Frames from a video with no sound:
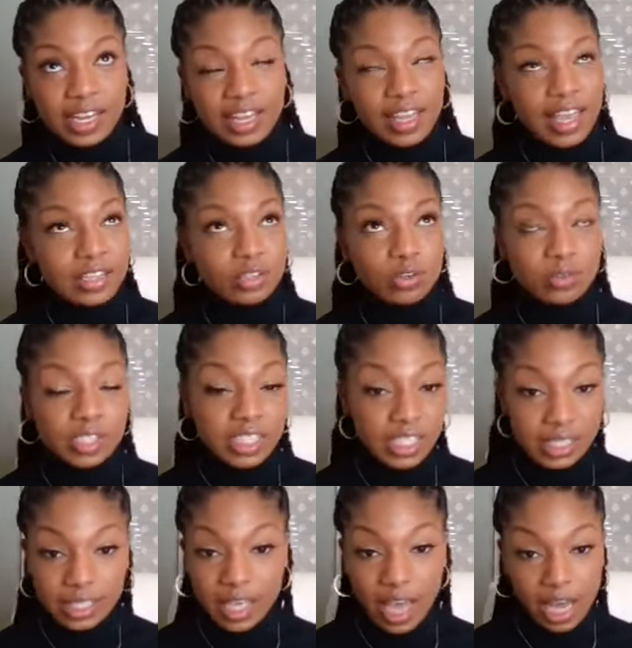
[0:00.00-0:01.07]
That has over
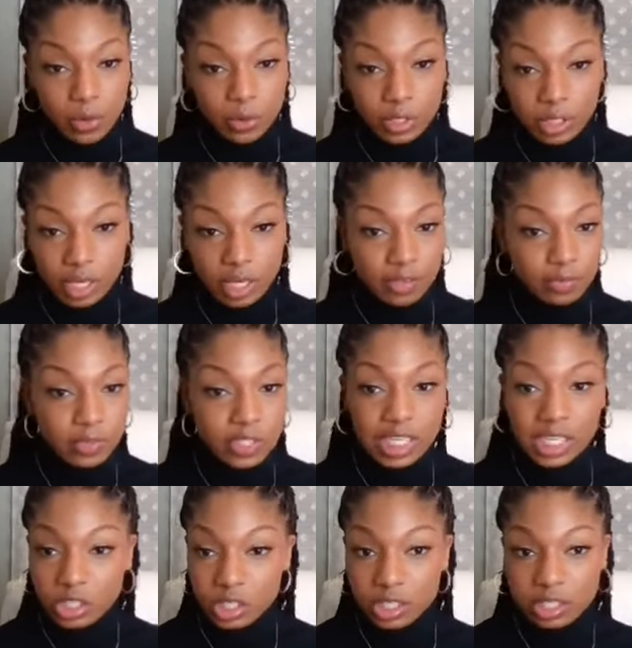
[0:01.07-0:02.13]
60 hours of
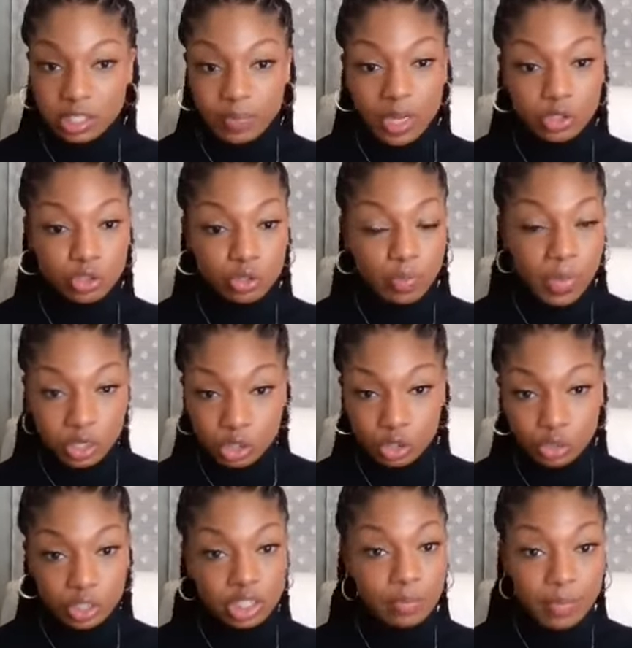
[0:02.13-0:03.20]
teachings about your
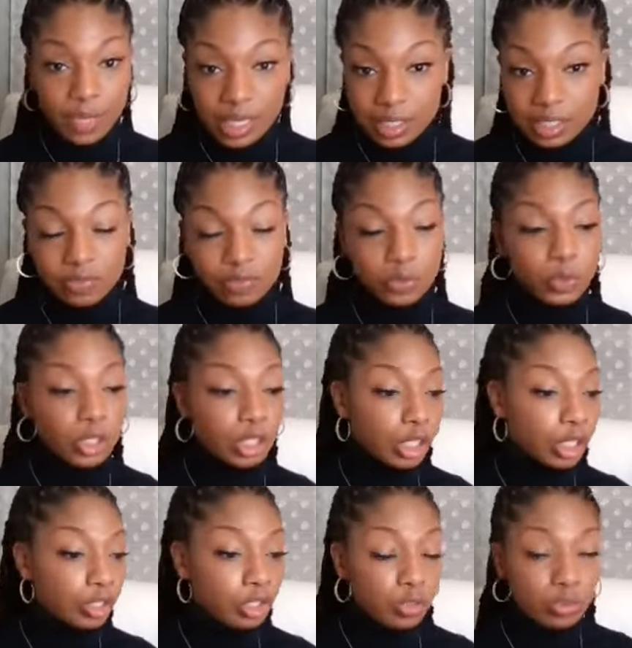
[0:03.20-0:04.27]
ministry, your business. If you want to
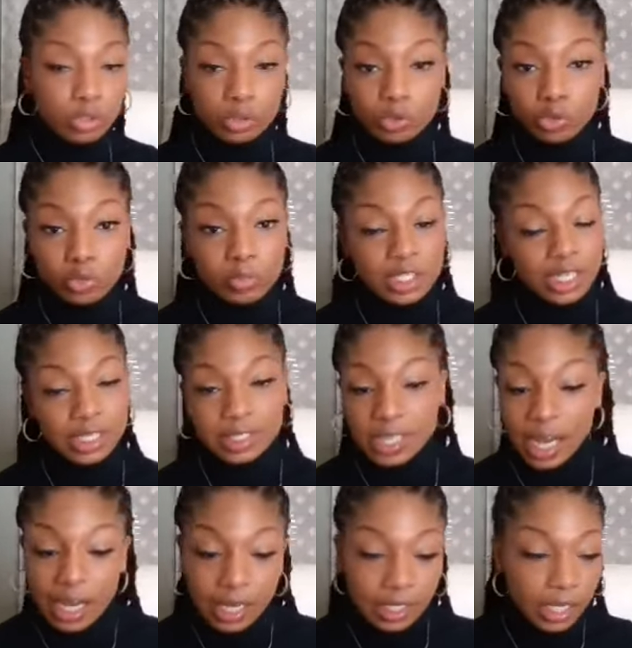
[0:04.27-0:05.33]
learn YouTube,
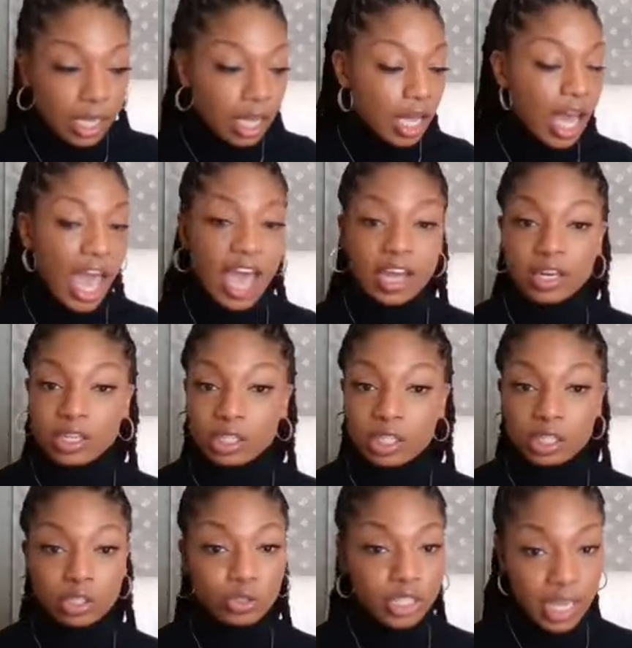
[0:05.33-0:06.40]
TikTok, how
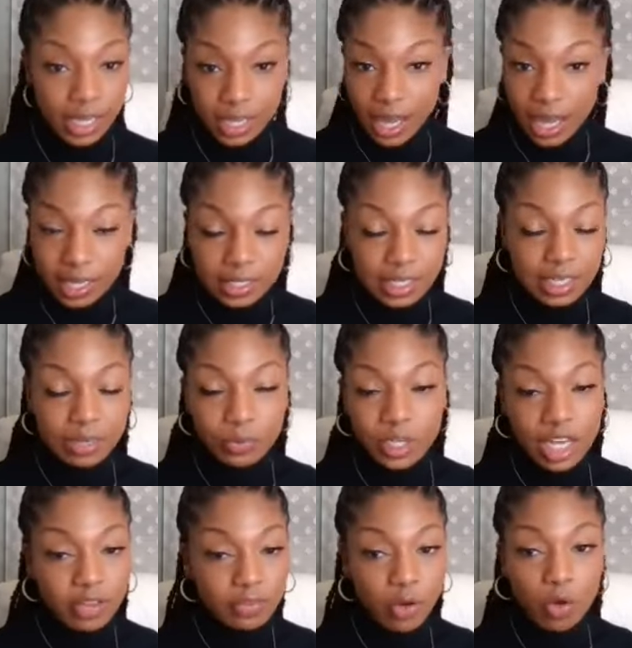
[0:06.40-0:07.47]
to create content, we
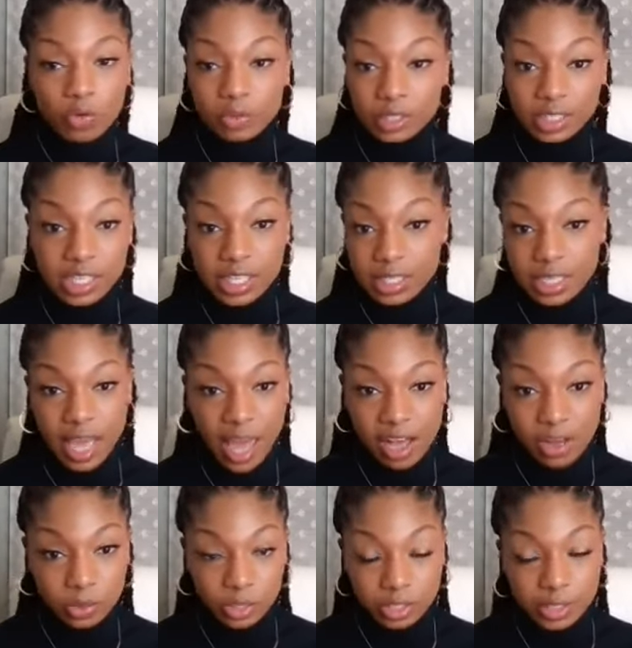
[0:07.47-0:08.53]
have over 60
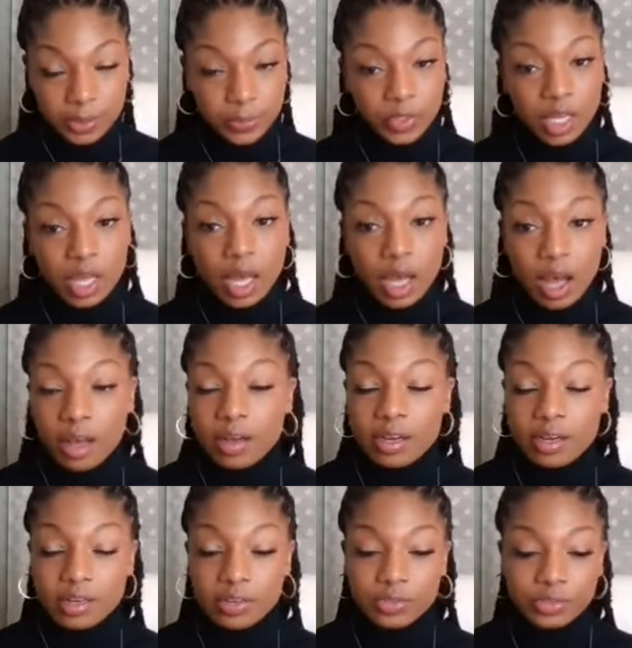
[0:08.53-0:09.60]
hours
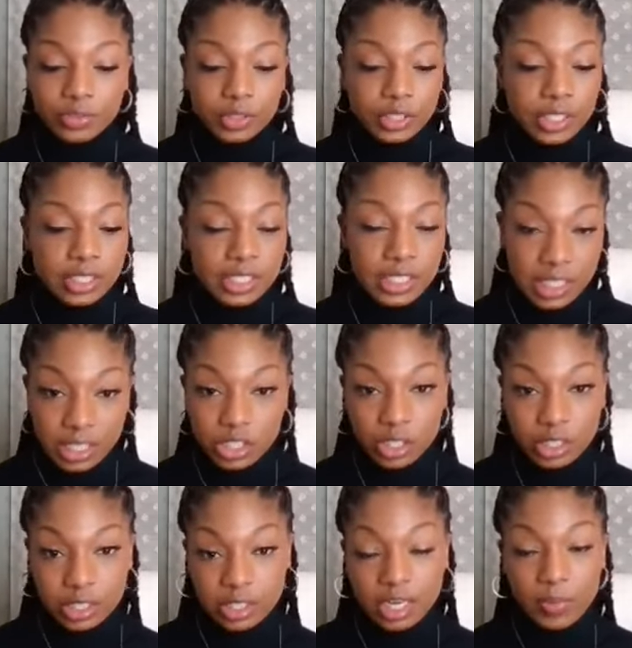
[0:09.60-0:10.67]
of
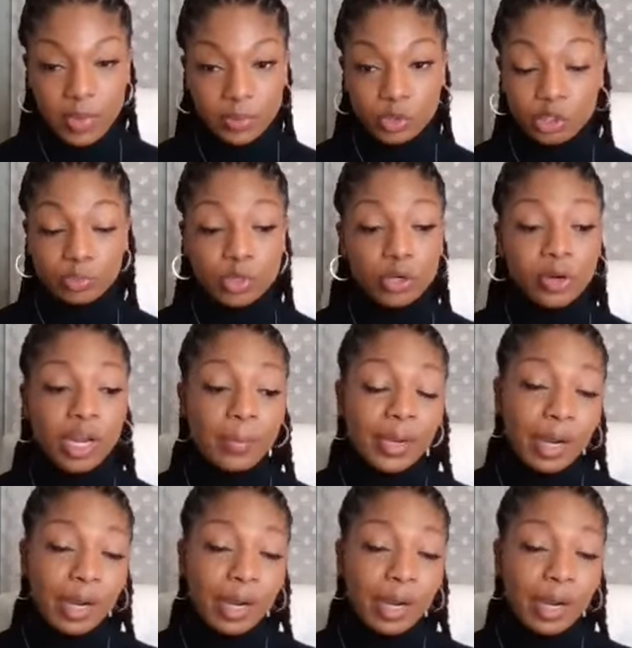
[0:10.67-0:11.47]
teachings in a membership program.